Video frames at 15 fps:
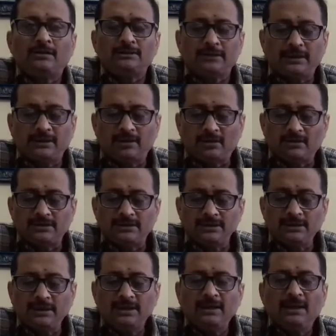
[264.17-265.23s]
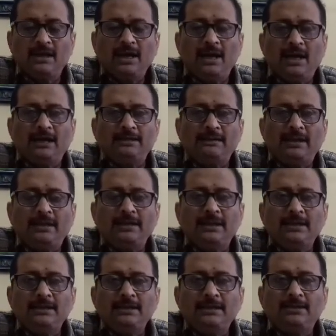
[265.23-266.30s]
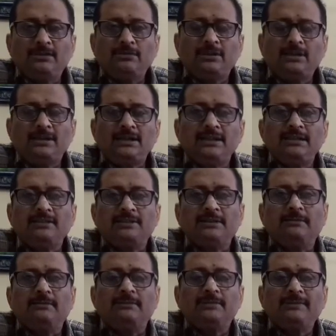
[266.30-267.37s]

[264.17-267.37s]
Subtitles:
thyroxine, and that can lead to cretinism.